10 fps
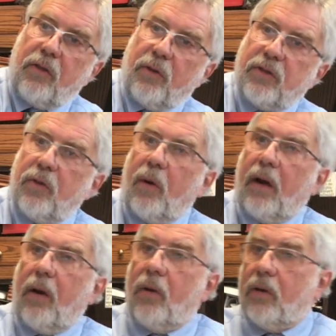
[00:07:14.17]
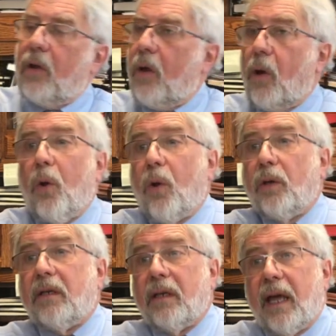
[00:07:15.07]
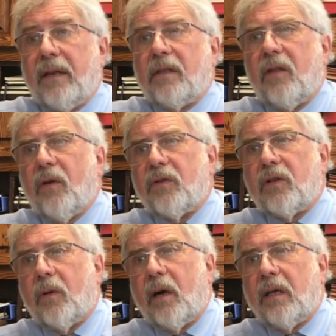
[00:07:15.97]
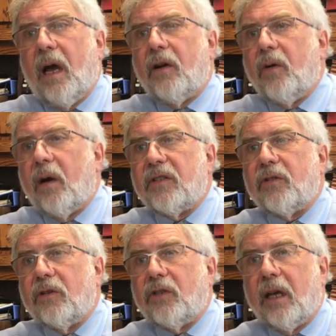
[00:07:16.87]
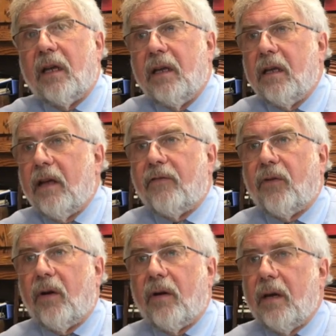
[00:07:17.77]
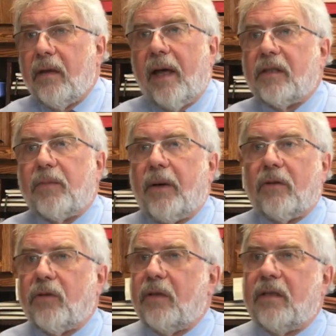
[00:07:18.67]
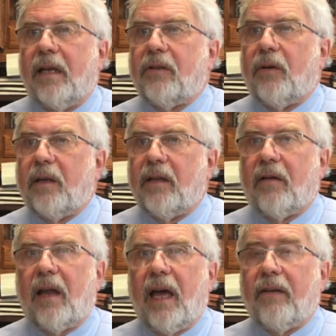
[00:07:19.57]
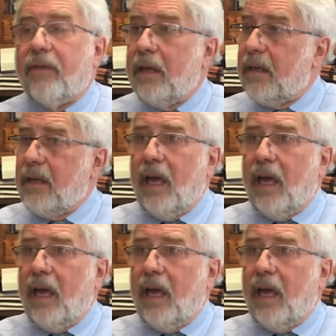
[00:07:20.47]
to those who are old and to those who are young, who are searching for that spiritual center in their life.